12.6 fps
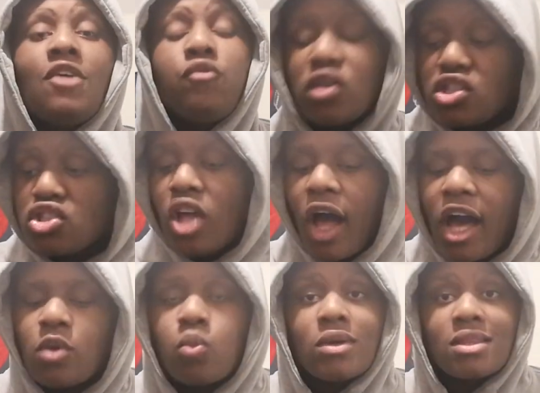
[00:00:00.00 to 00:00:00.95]
If we'd
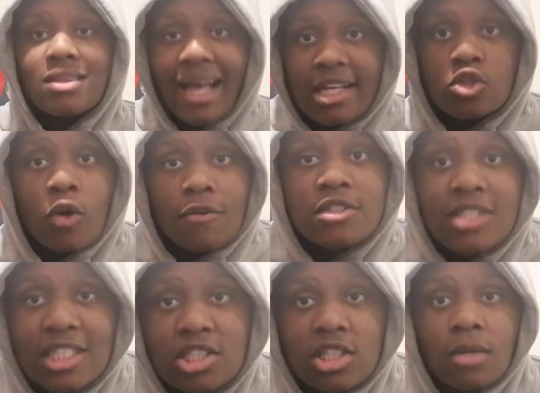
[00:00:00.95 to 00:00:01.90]
started with that sort of
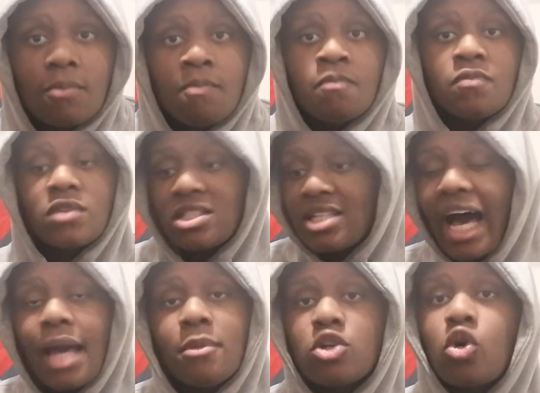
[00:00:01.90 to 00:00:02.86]
system, the
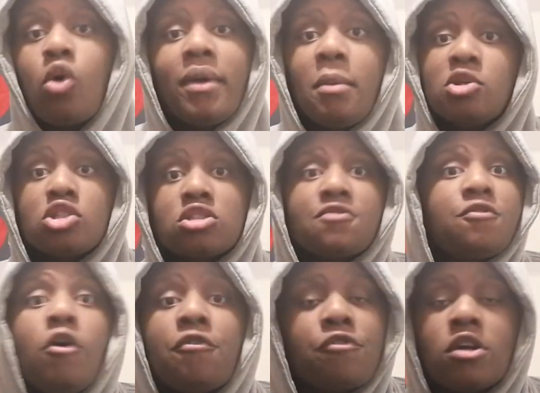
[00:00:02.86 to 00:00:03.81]
diamond, or maybe just a
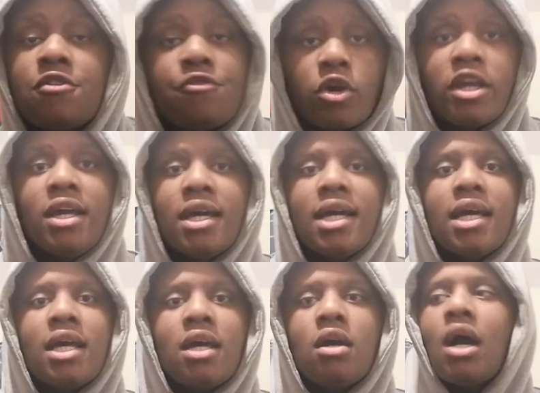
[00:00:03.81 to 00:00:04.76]
4-3-3,
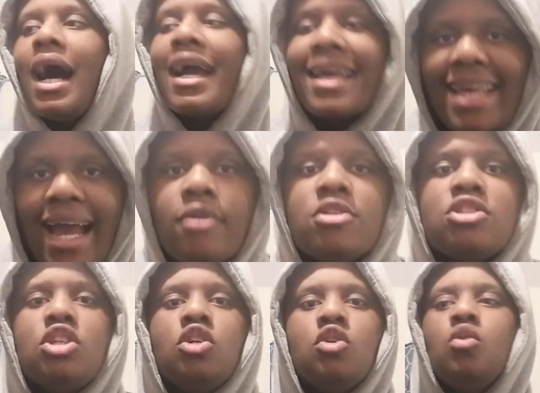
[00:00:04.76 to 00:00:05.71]
I
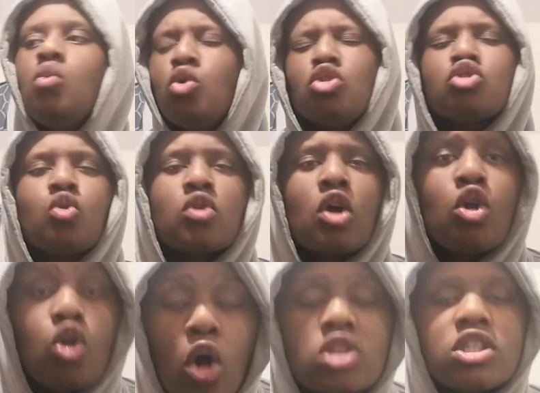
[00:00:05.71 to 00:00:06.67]
guarantee you we would have scored a
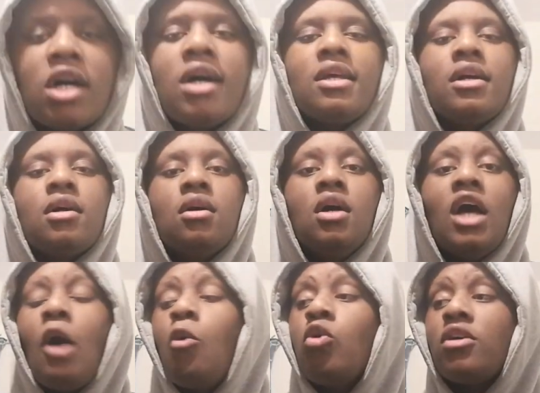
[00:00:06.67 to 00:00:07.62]
lot earlier.
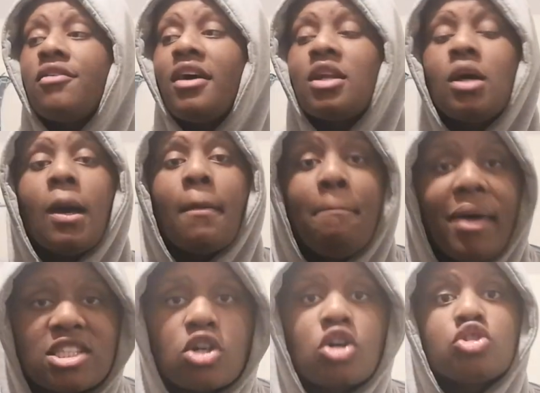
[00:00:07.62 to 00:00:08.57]
And we would have had
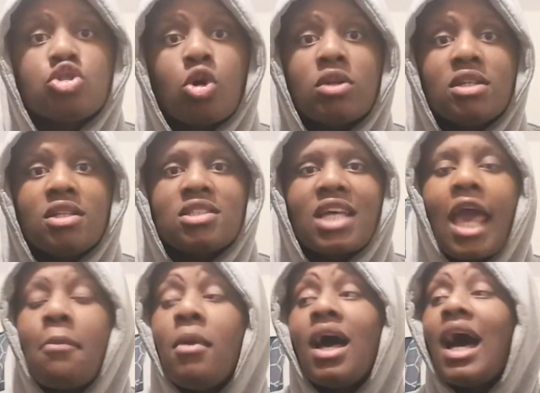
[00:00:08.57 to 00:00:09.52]
better control in this
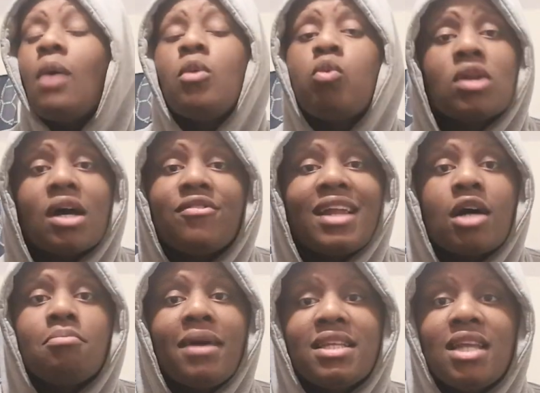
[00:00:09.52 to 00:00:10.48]
game. And we wouldn't have
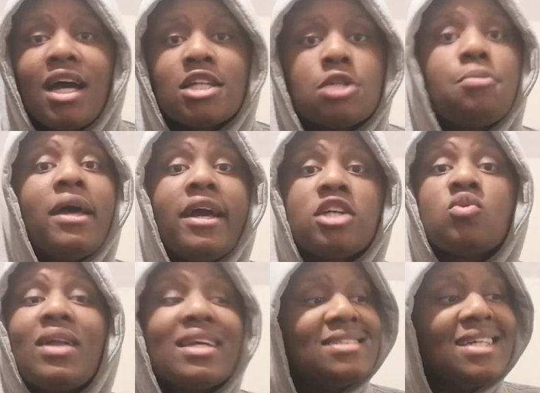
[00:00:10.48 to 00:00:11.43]
allowed Man United to play
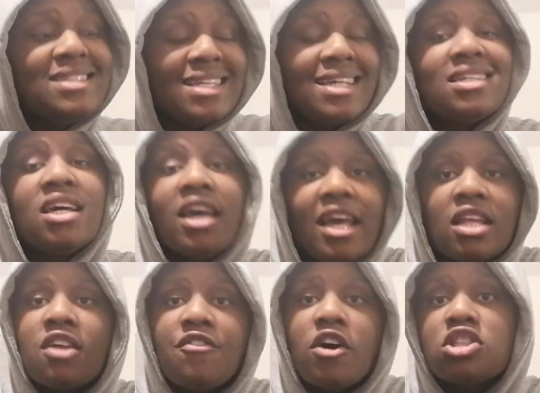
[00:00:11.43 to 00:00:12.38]
as well as they did
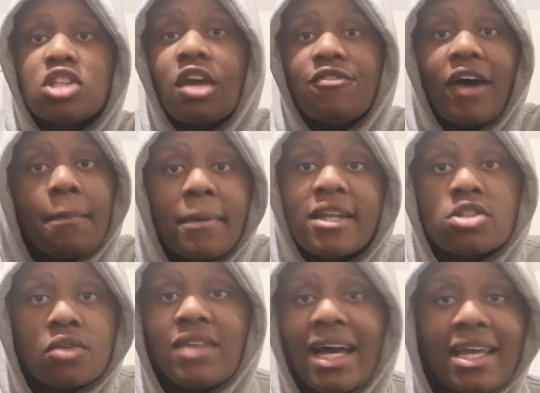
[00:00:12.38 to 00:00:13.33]
in the first 35
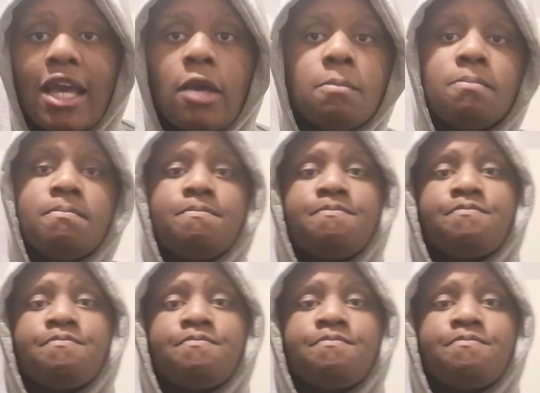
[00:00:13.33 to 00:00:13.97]
minutes of that game.